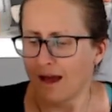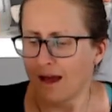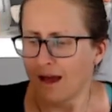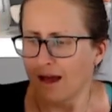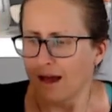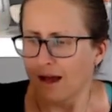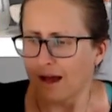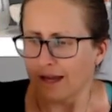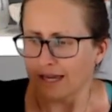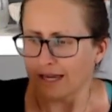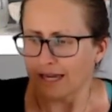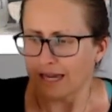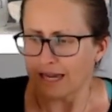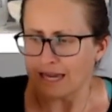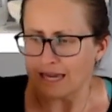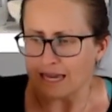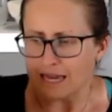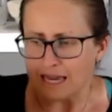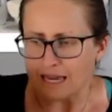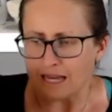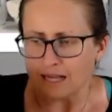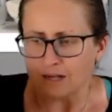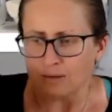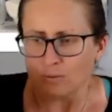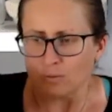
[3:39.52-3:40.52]
Okay,
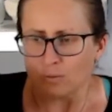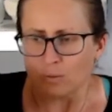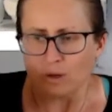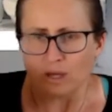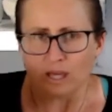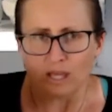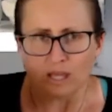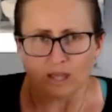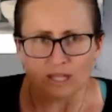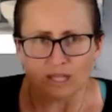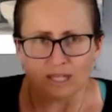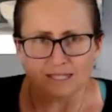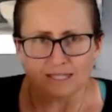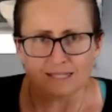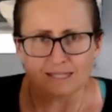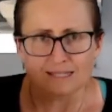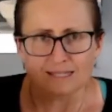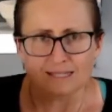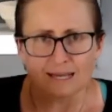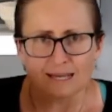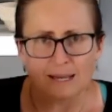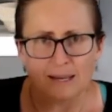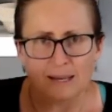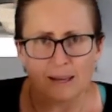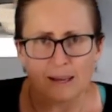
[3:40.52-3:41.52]
in with
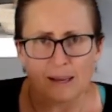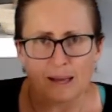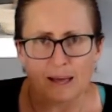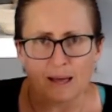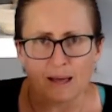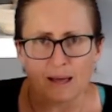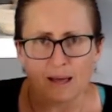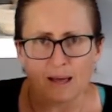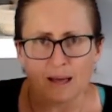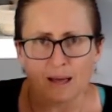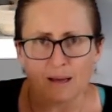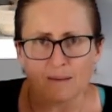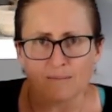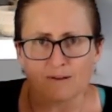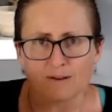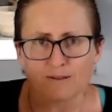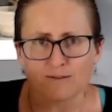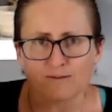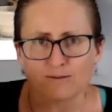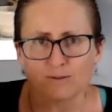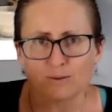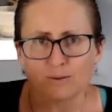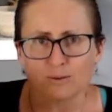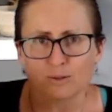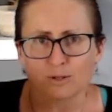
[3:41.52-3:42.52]
some
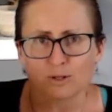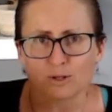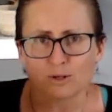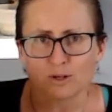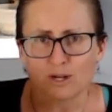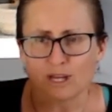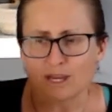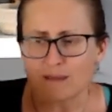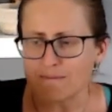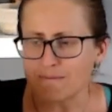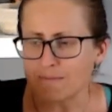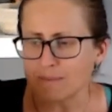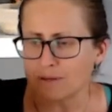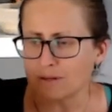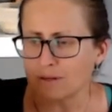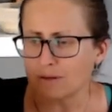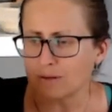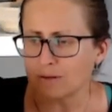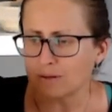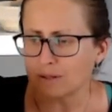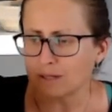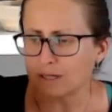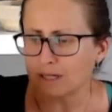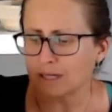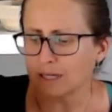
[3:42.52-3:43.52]
full cream
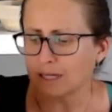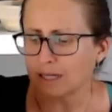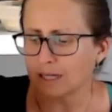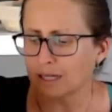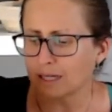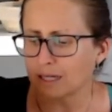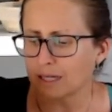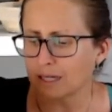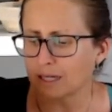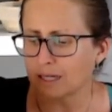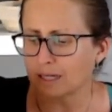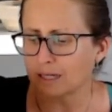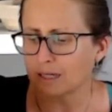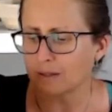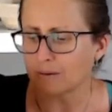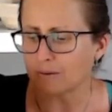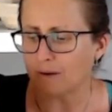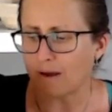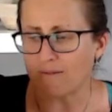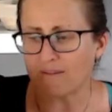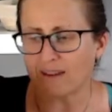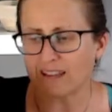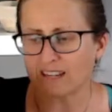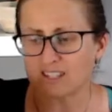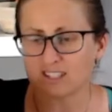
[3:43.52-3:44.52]
milk. Well,
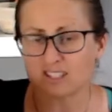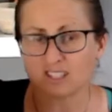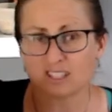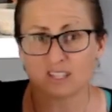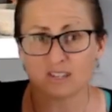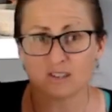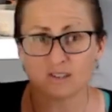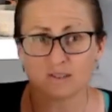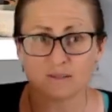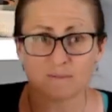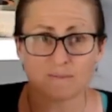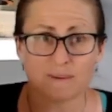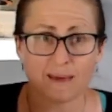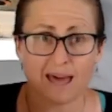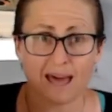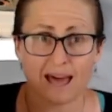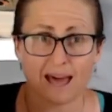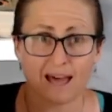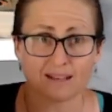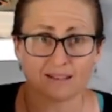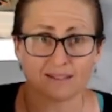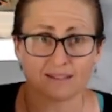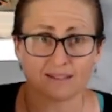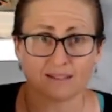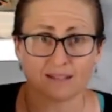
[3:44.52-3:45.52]
I've actually used
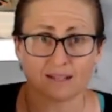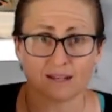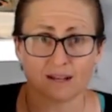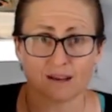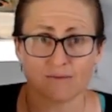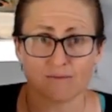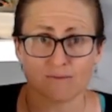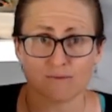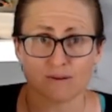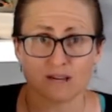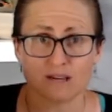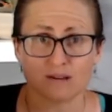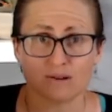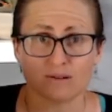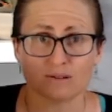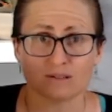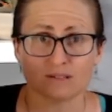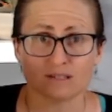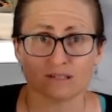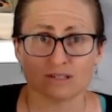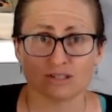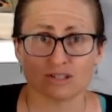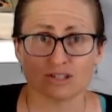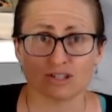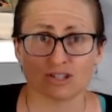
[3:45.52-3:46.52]
powdered that I've
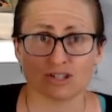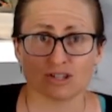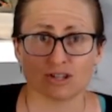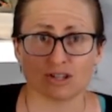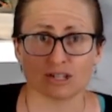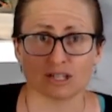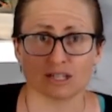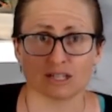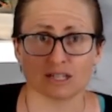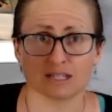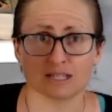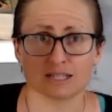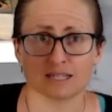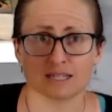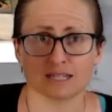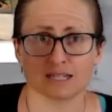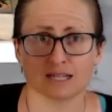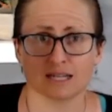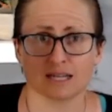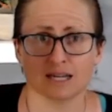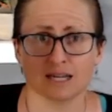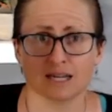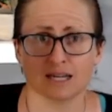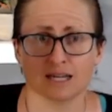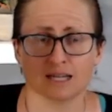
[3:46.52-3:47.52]
reconstituted
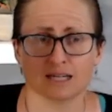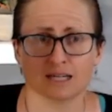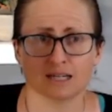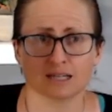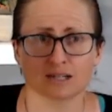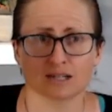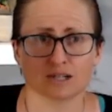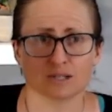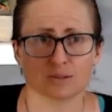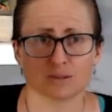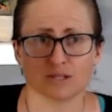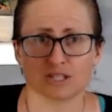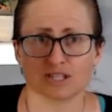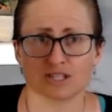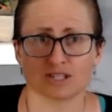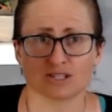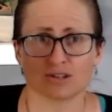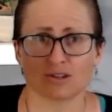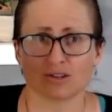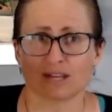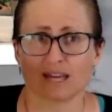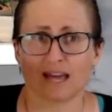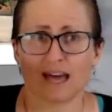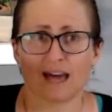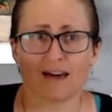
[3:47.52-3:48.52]
because we just
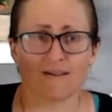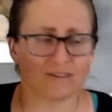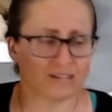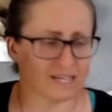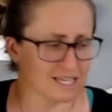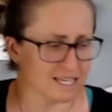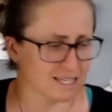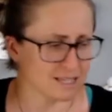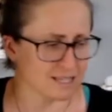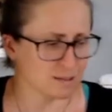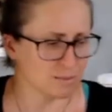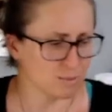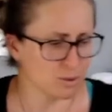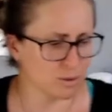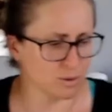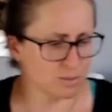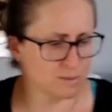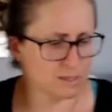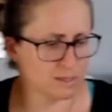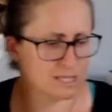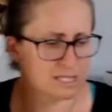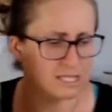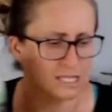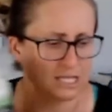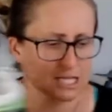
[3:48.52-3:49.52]
don't have any at the
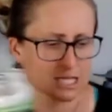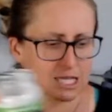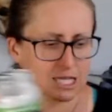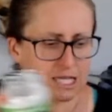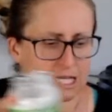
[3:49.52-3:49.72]
moment.